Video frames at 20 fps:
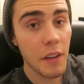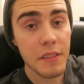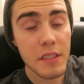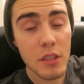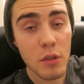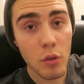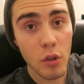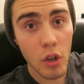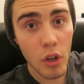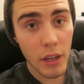I've
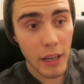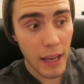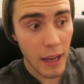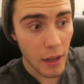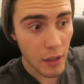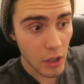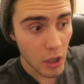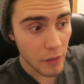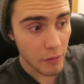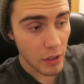still gone
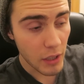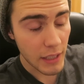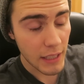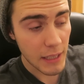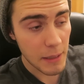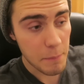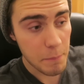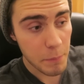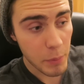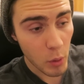out and I've,
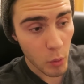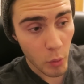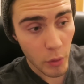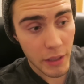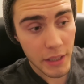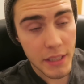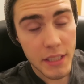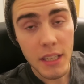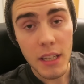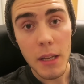like,
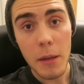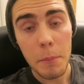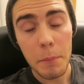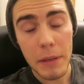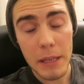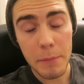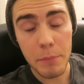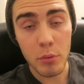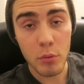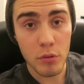employed
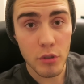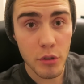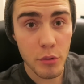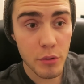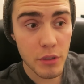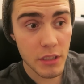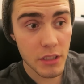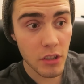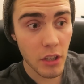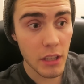people
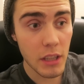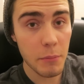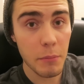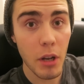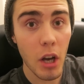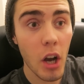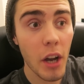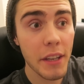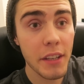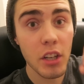to design them.
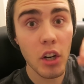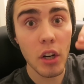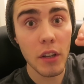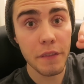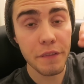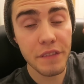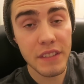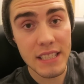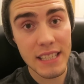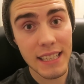Like, I
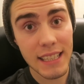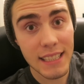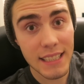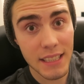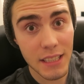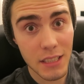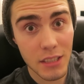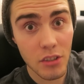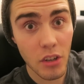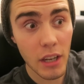can't
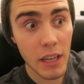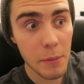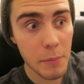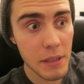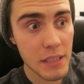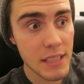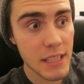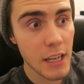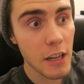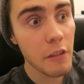physically design it
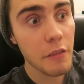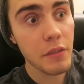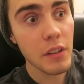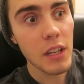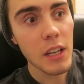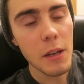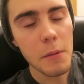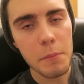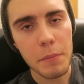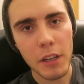myself,
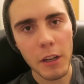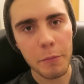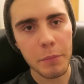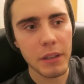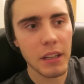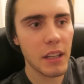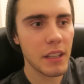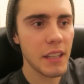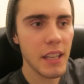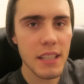but I've
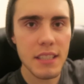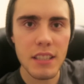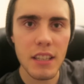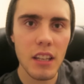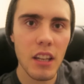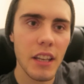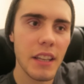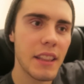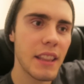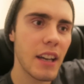been like, yes,
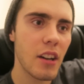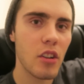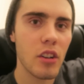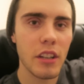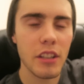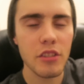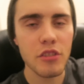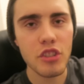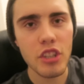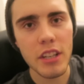I like that,
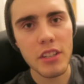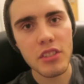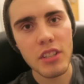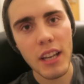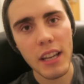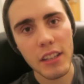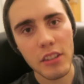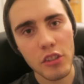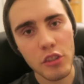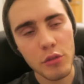oh, can you change
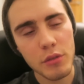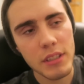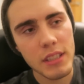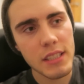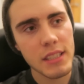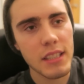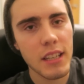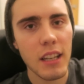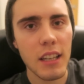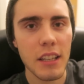that, can you use
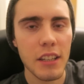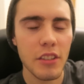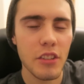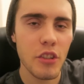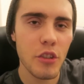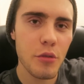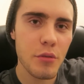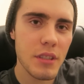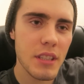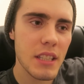this colour,
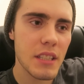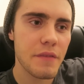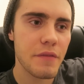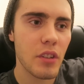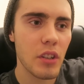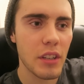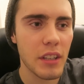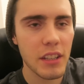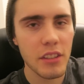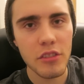can you use this
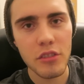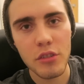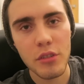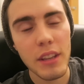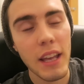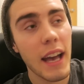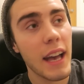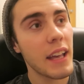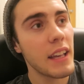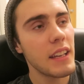font, can you
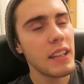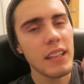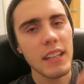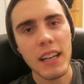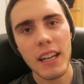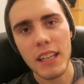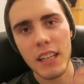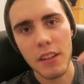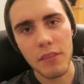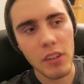do that?
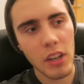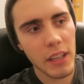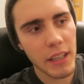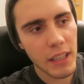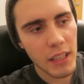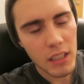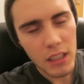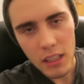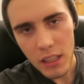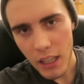And I've,
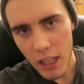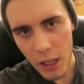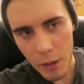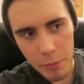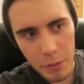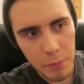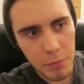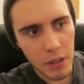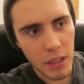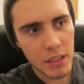like,
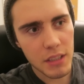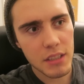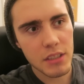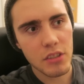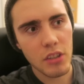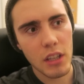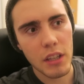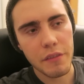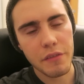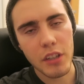helped people, like,
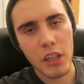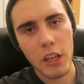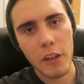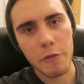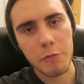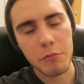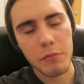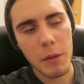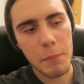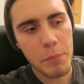design the front
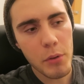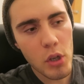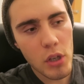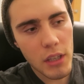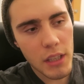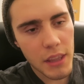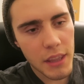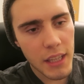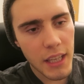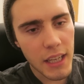cover of my
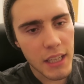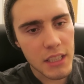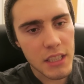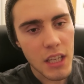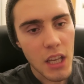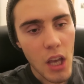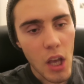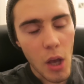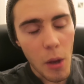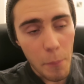book and things.